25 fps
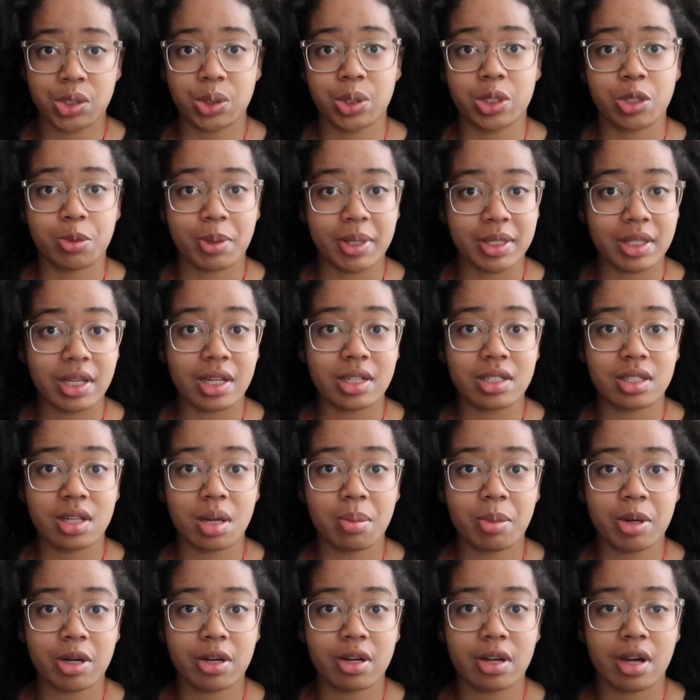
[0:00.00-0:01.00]
So I spent that
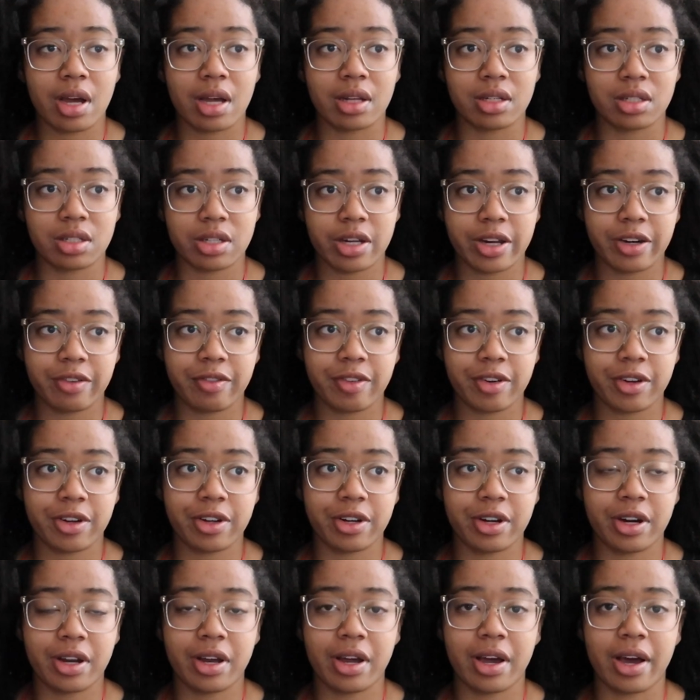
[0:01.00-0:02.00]
summer at
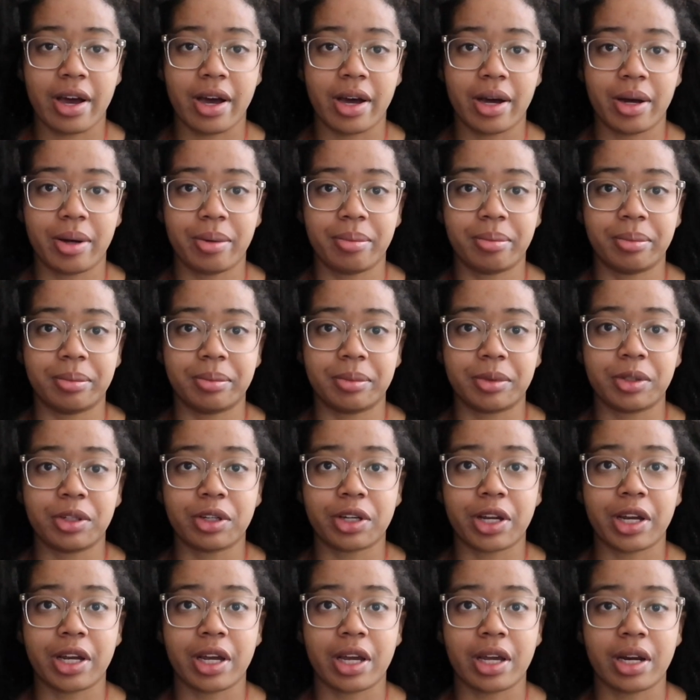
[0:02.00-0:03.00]
Stanford um,
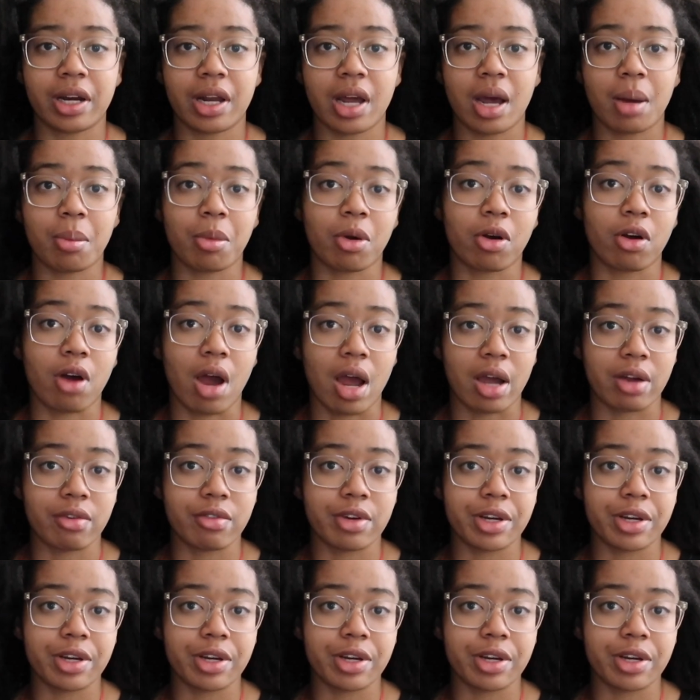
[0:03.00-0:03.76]
looking at MRI